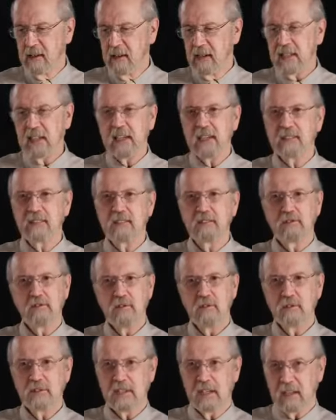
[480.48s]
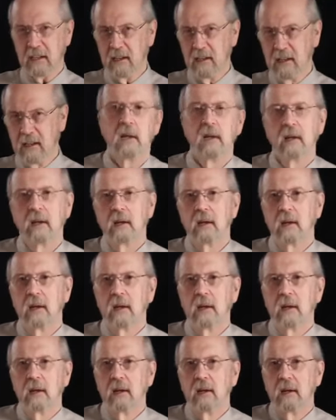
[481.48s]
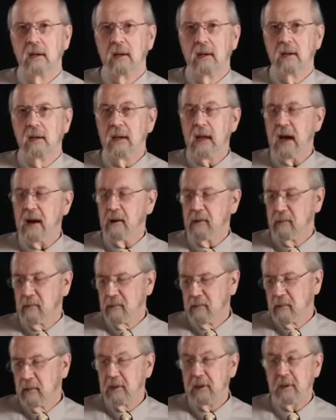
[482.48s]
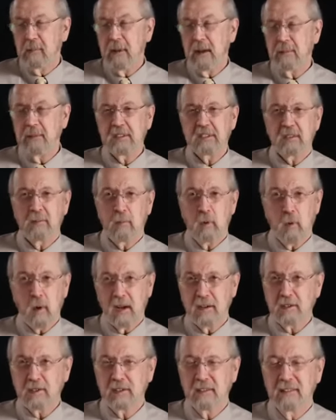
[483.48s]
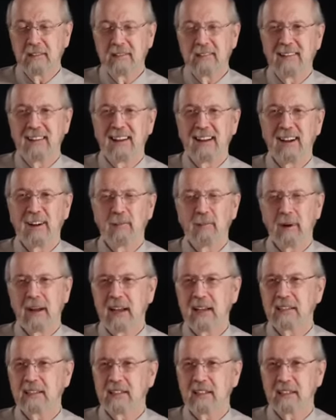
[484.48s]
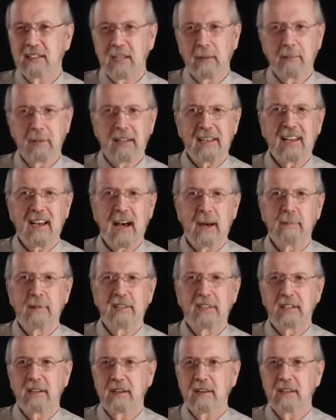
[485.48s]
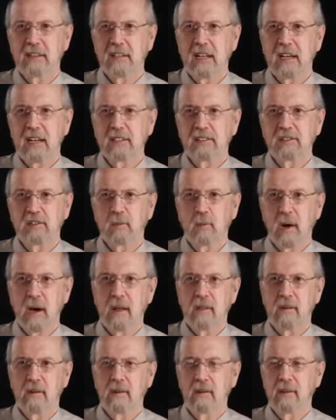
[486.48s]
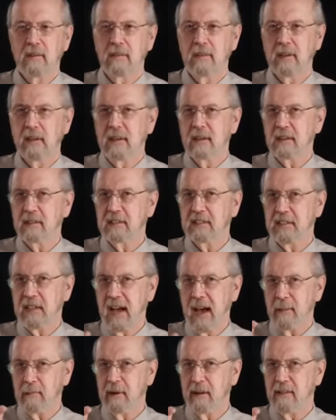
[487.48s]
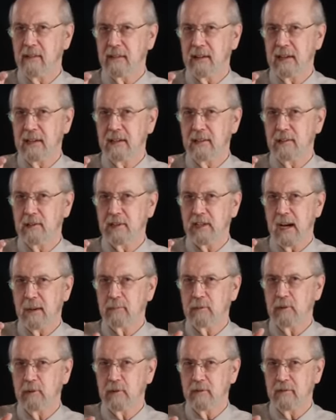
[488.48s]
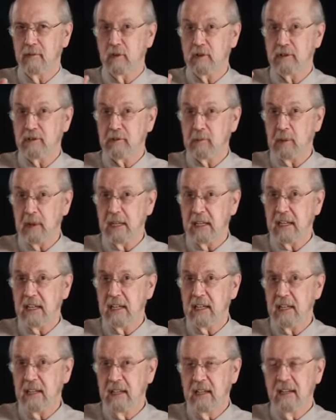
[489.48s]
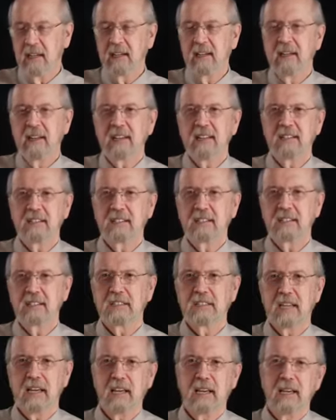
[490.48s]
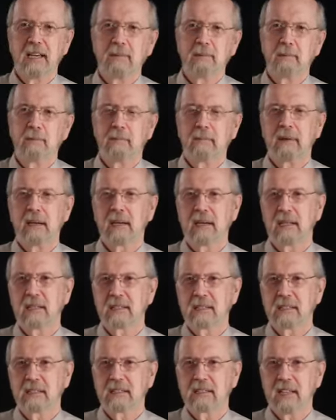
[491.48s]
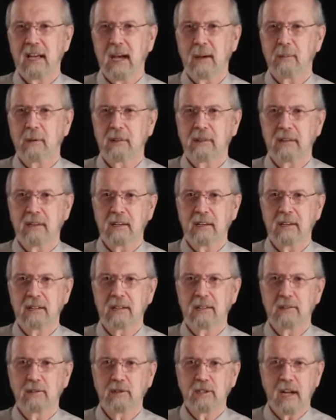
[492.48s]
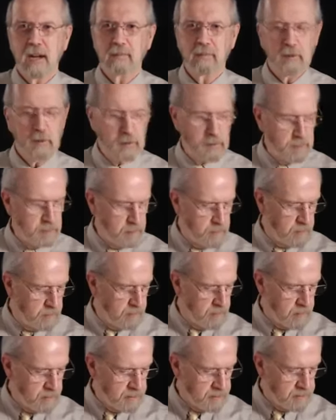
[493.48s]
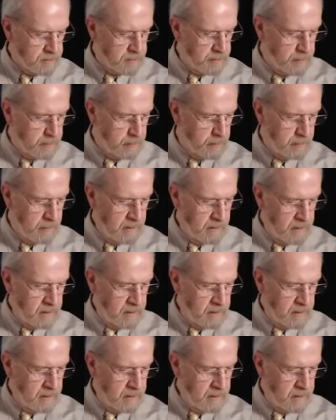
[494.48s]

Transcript: again, snoozing. Now, there may be some question raised in some of the commentaries as to whether the Sabbath in chapter 2, verse 3 is the same as the Sabbath in chapter 2, verse 2.